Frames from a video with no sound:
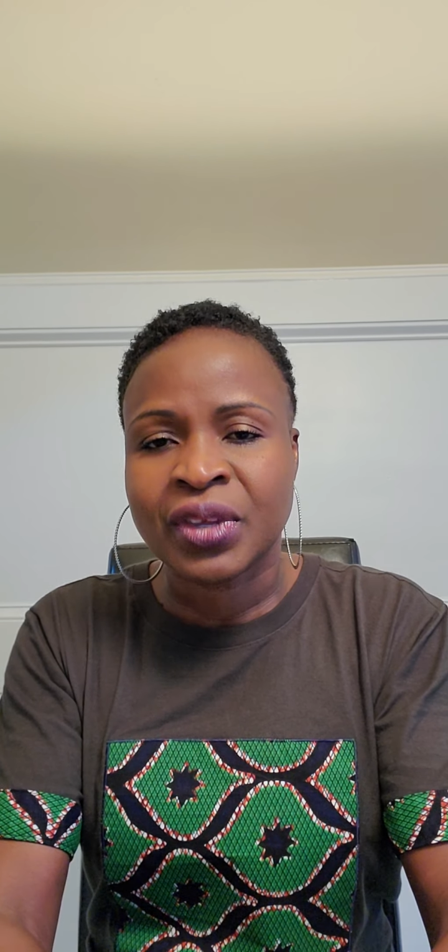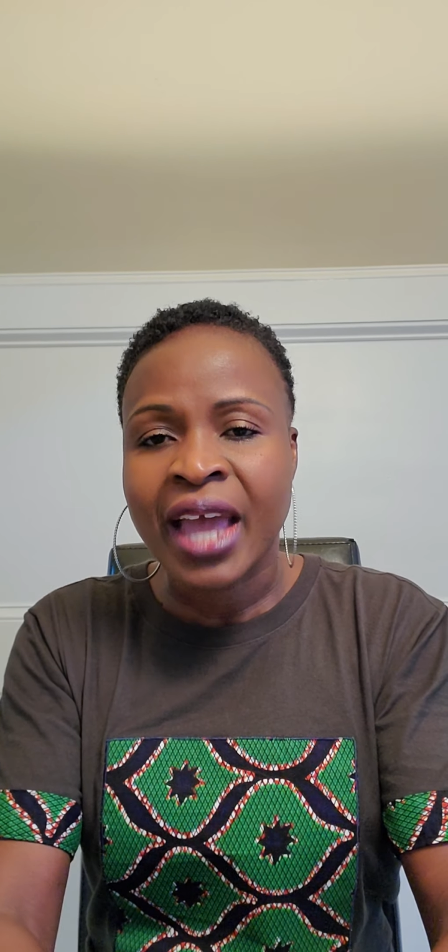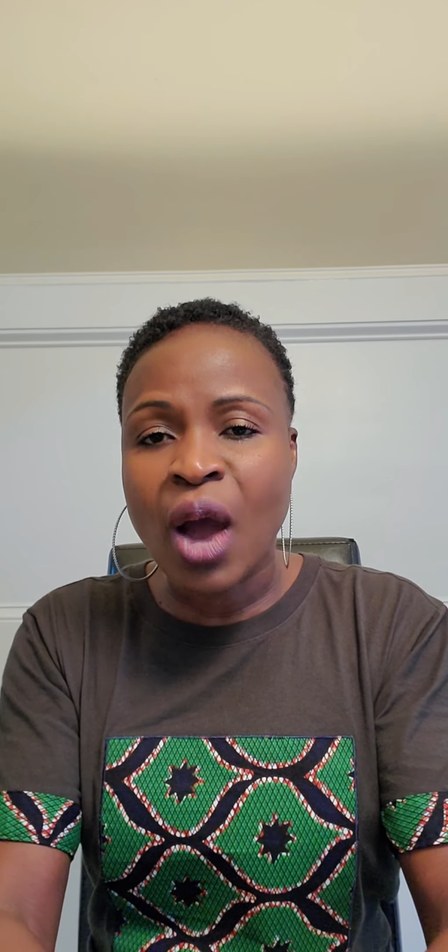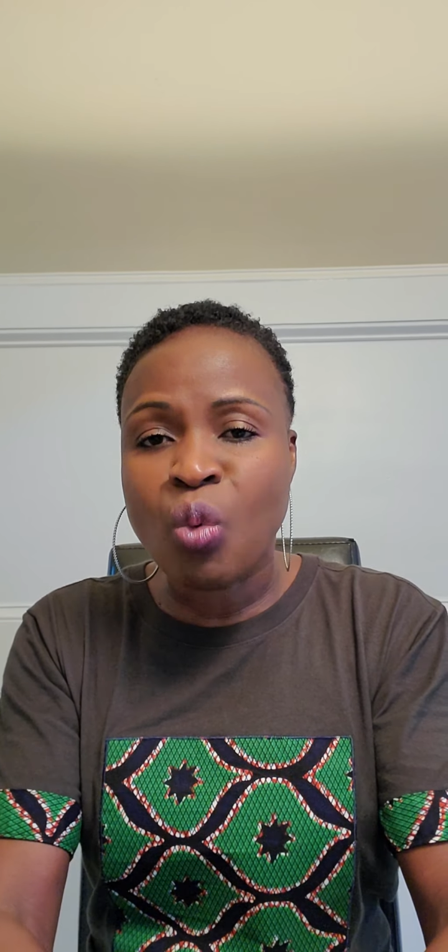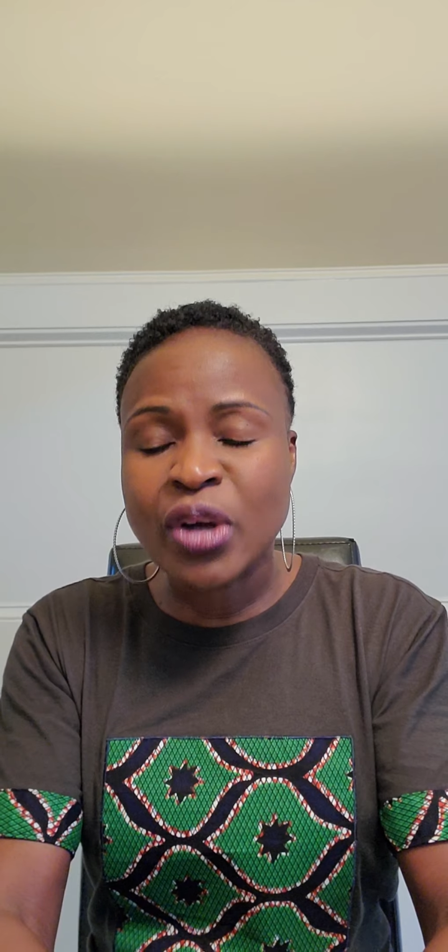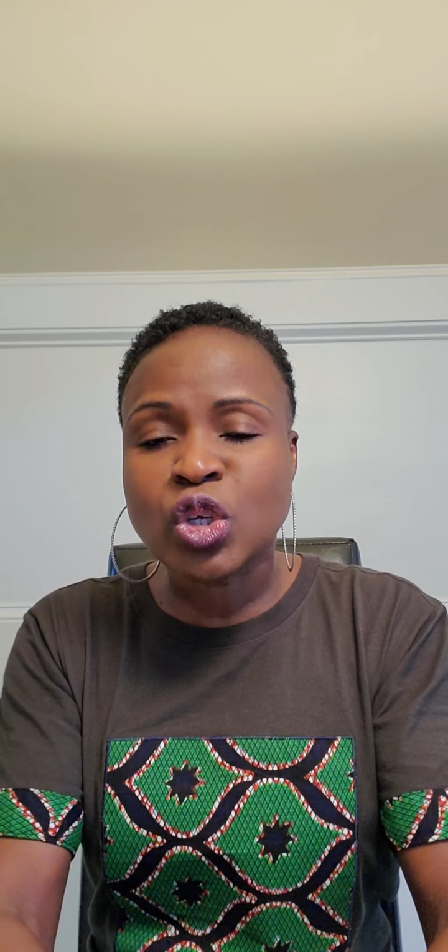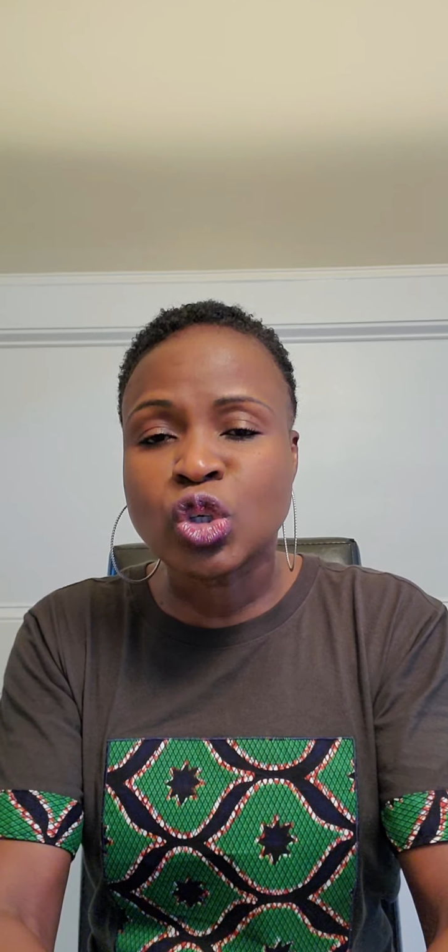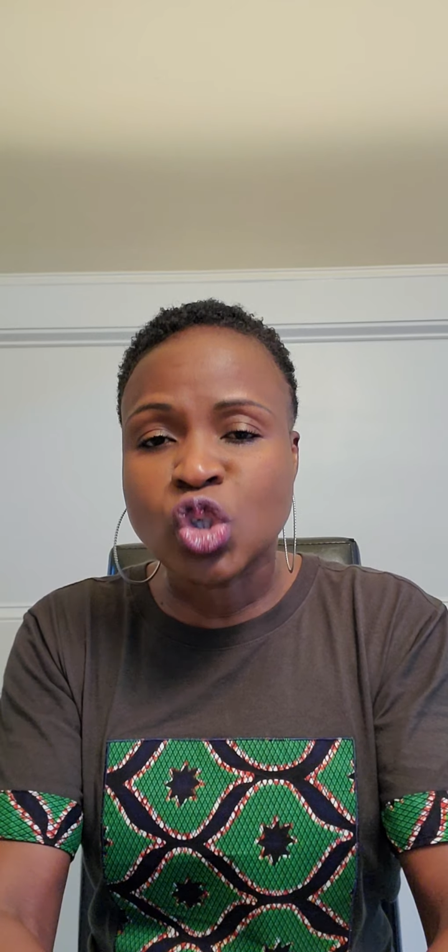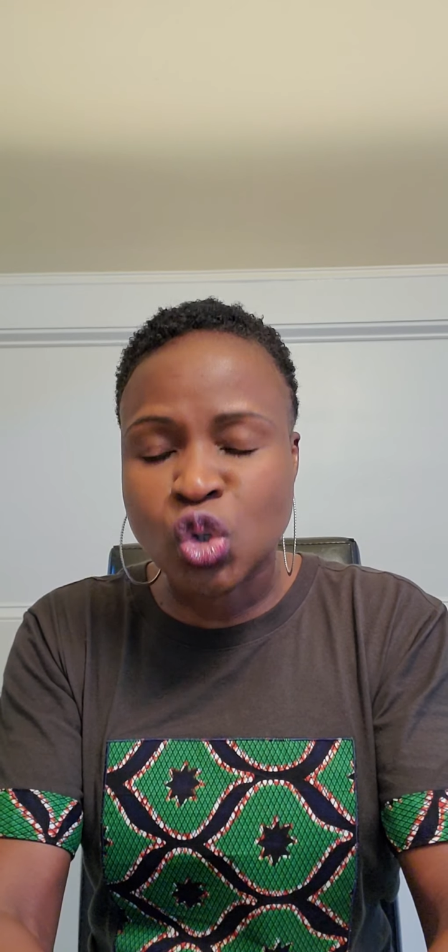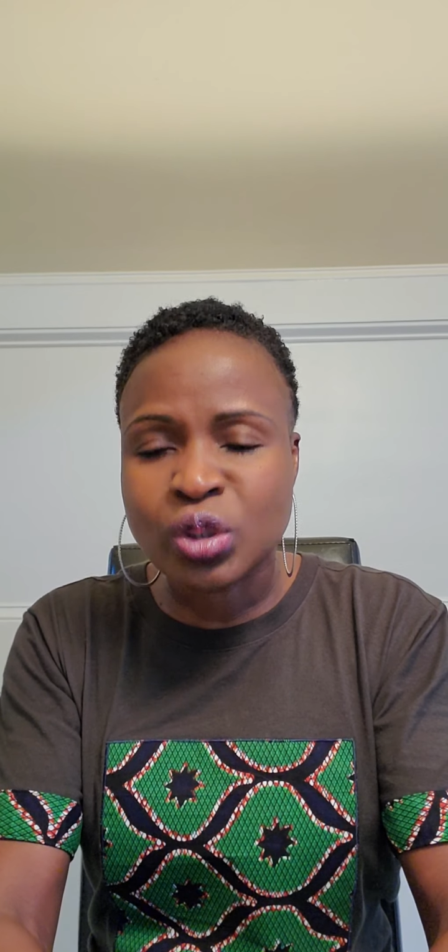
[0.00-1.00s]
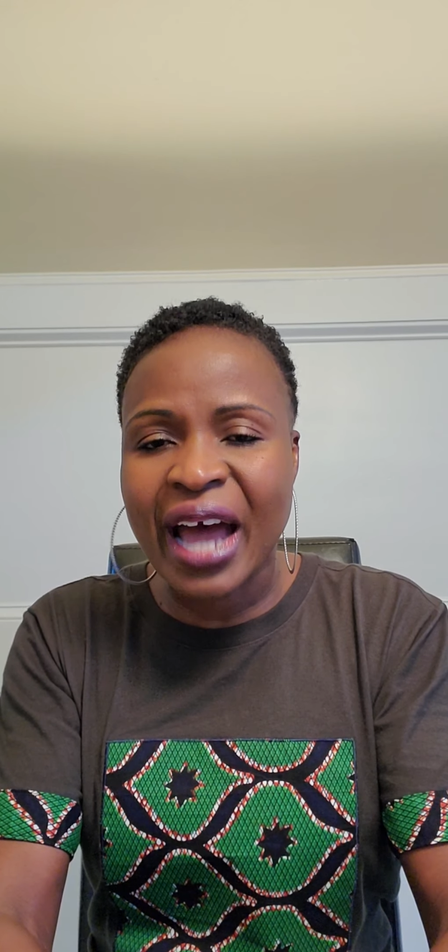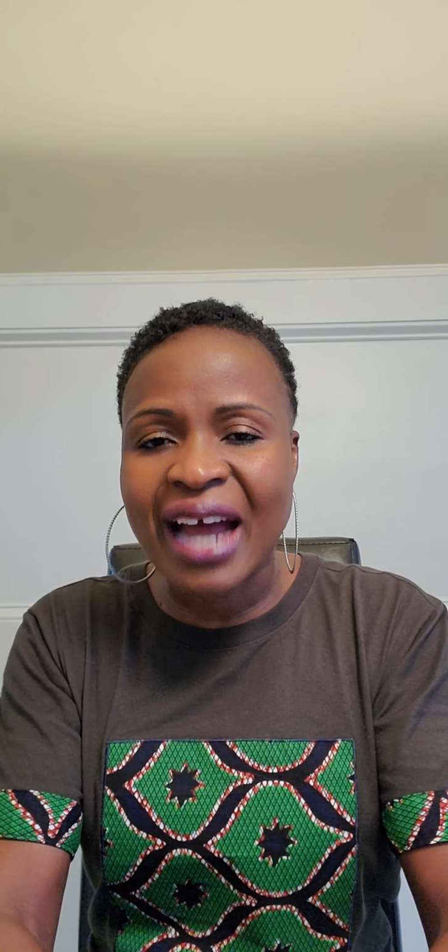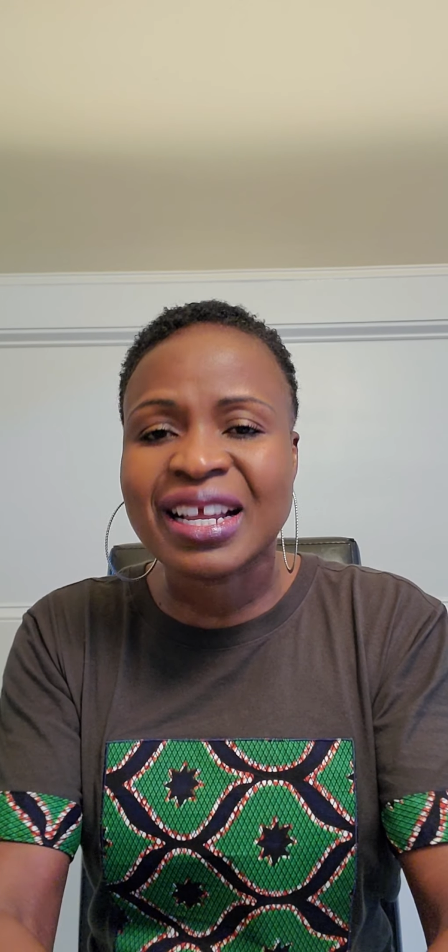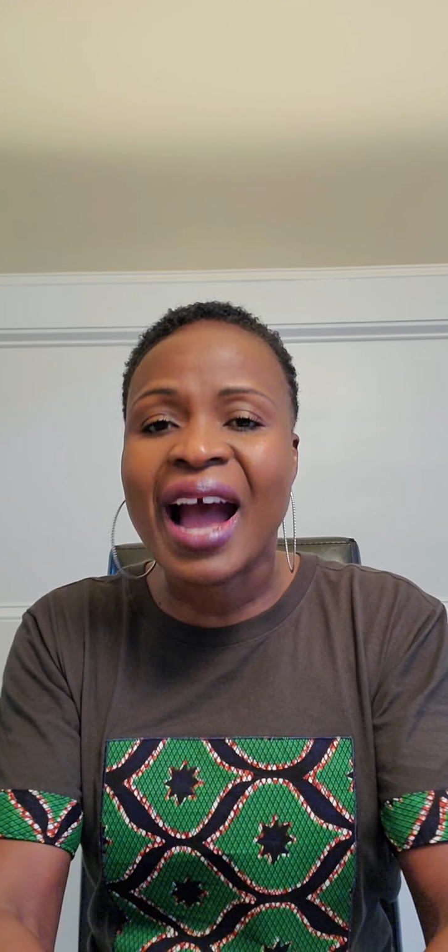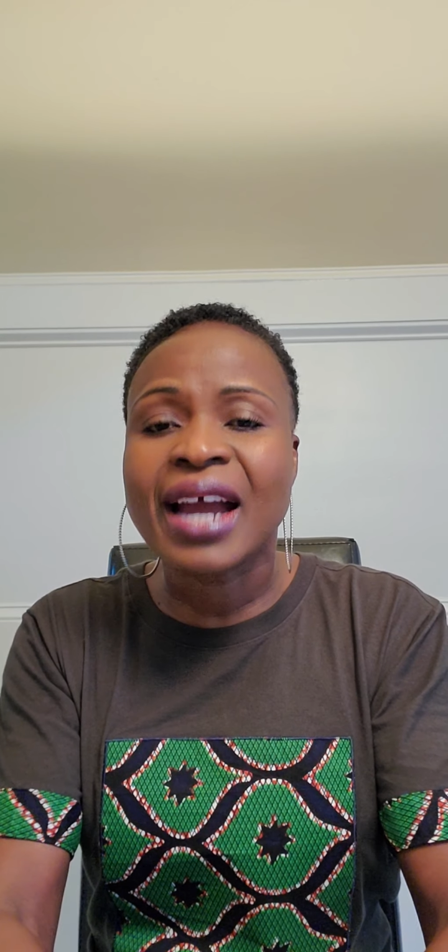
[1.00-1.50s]
And when you do
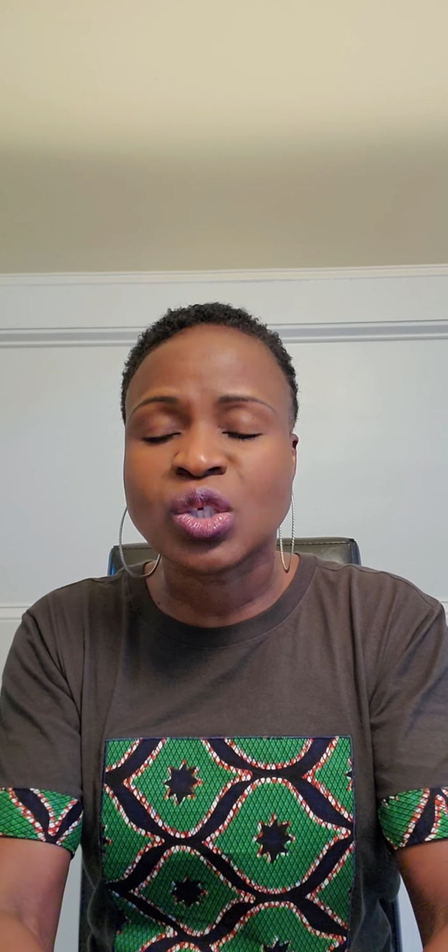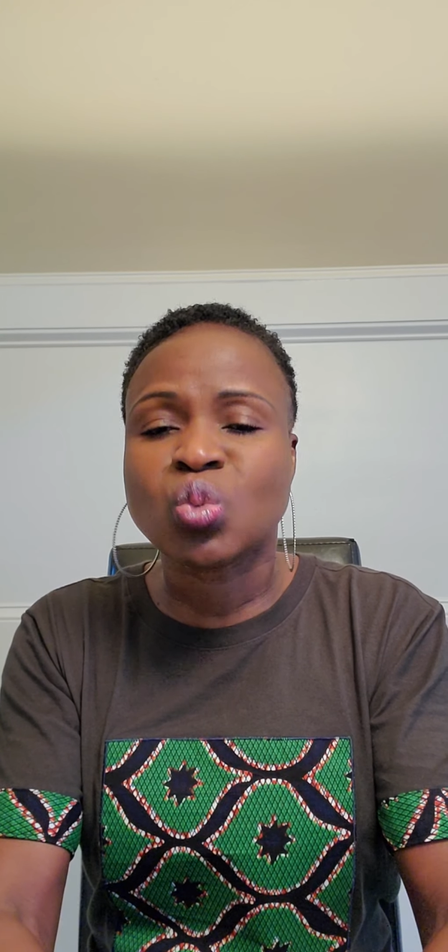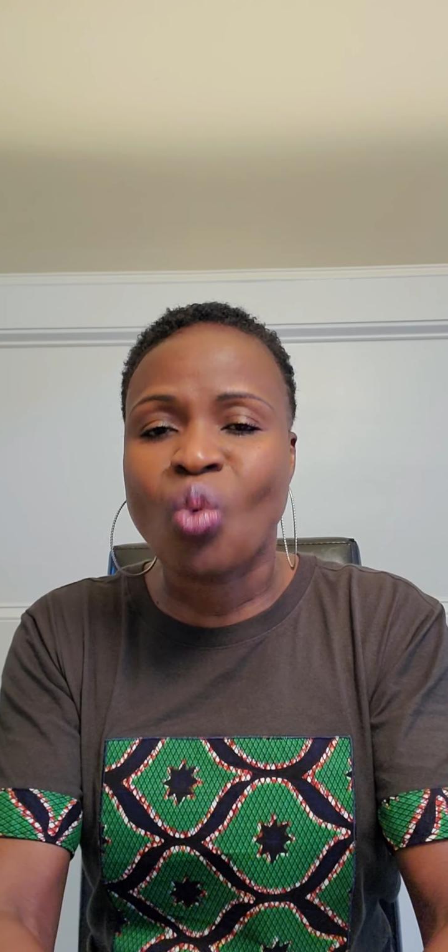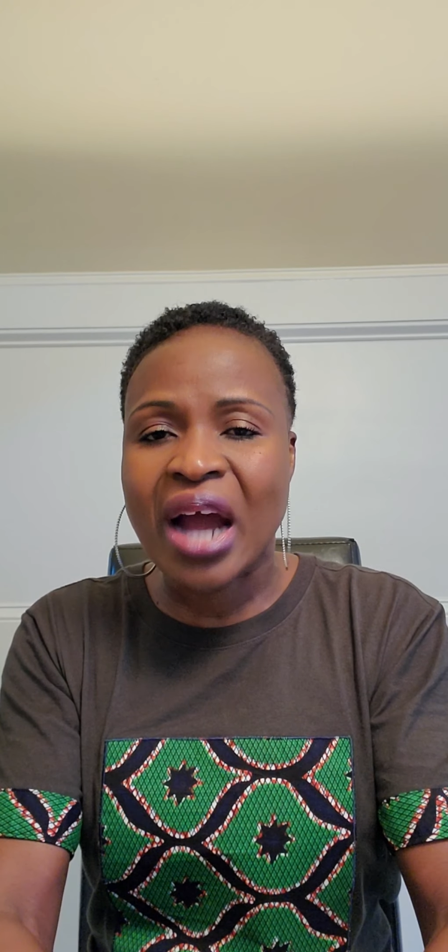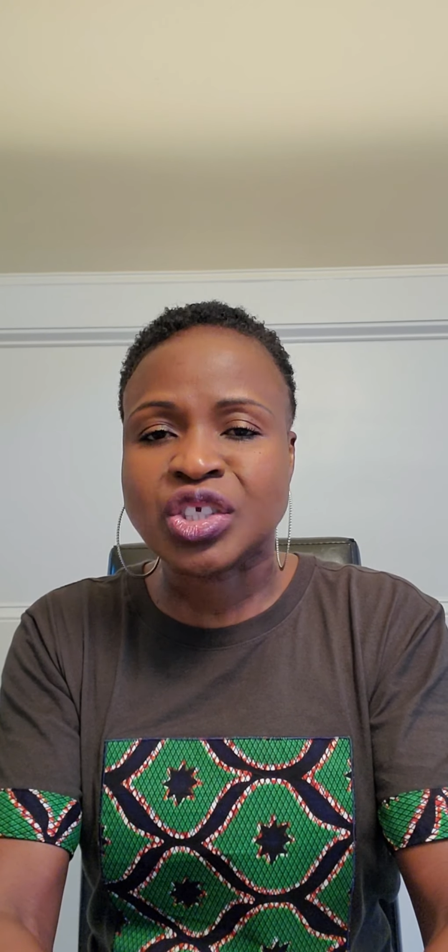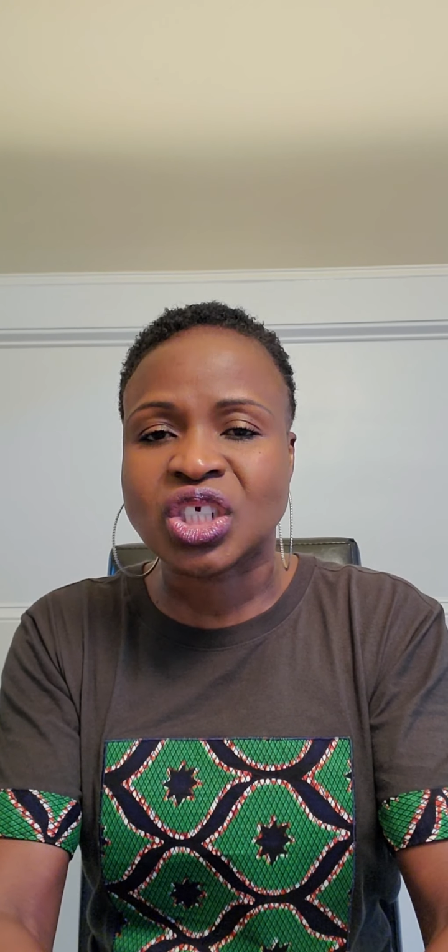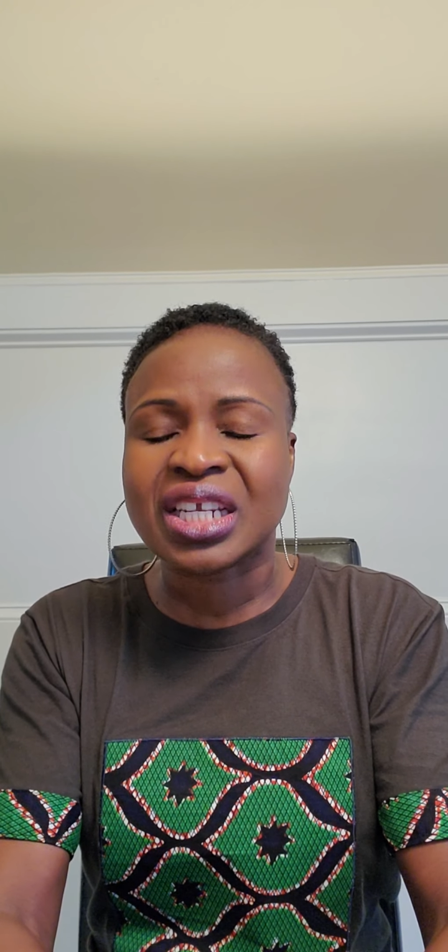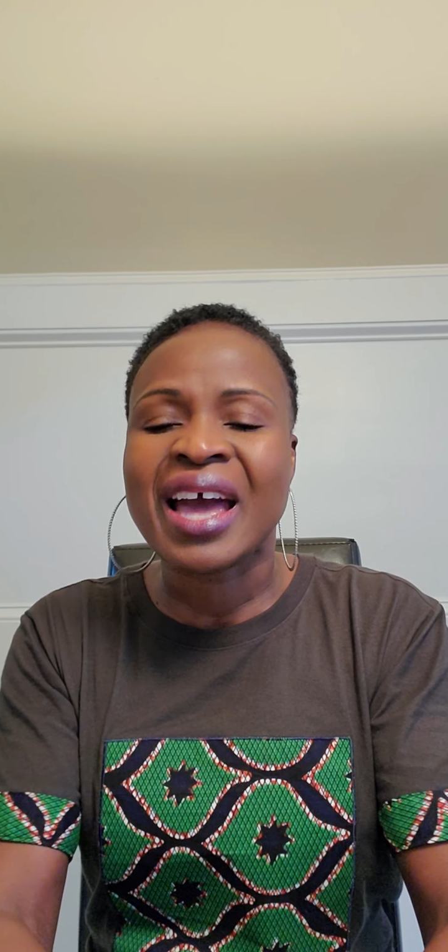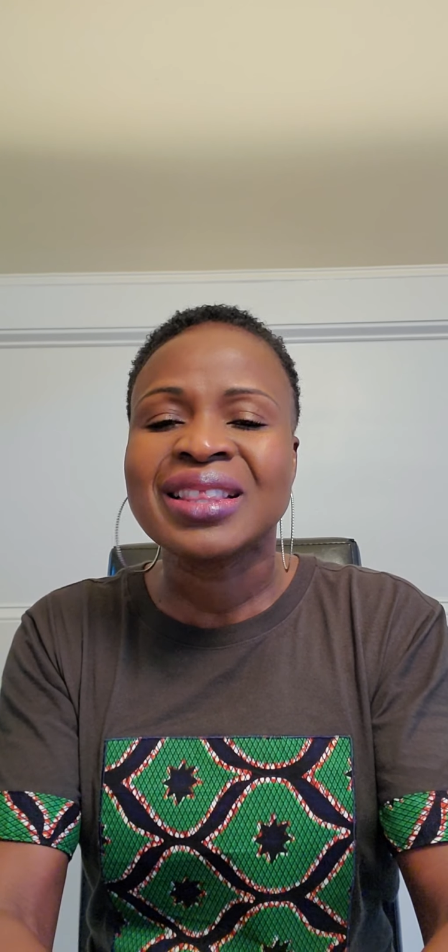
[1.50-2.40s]
that, God is watching.